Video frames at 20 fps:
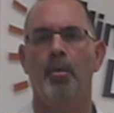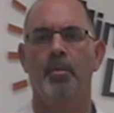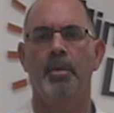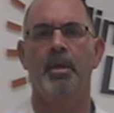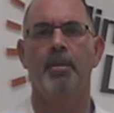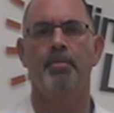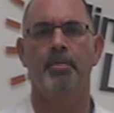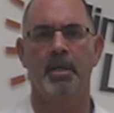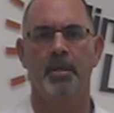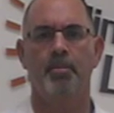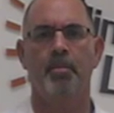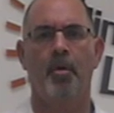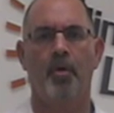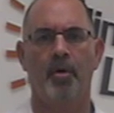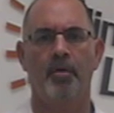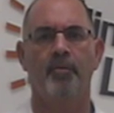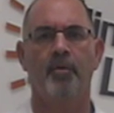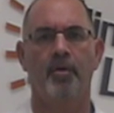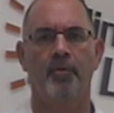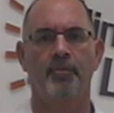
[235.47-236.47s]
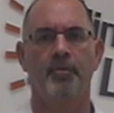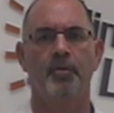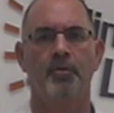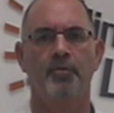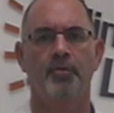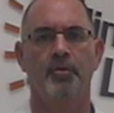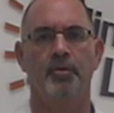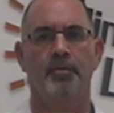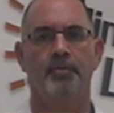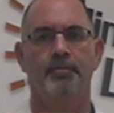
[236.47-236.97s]
be a big part of our
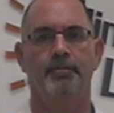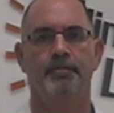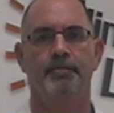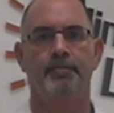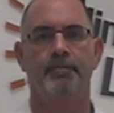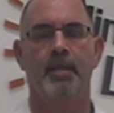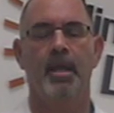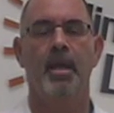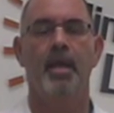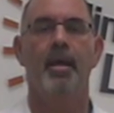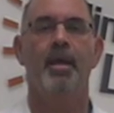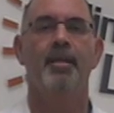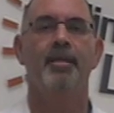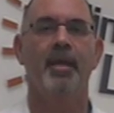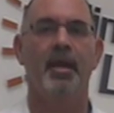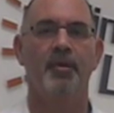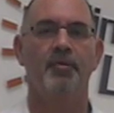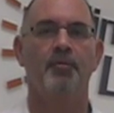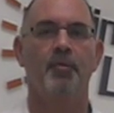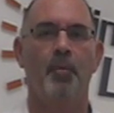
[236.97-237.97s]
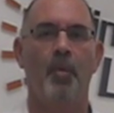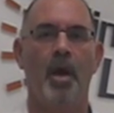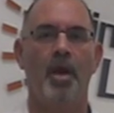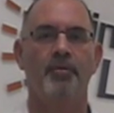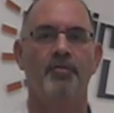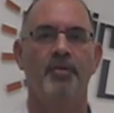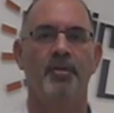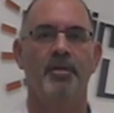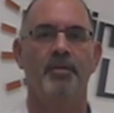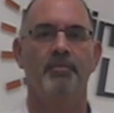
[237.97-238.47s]
future. Thanks for
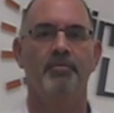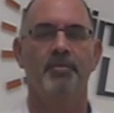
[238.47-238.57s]
watching.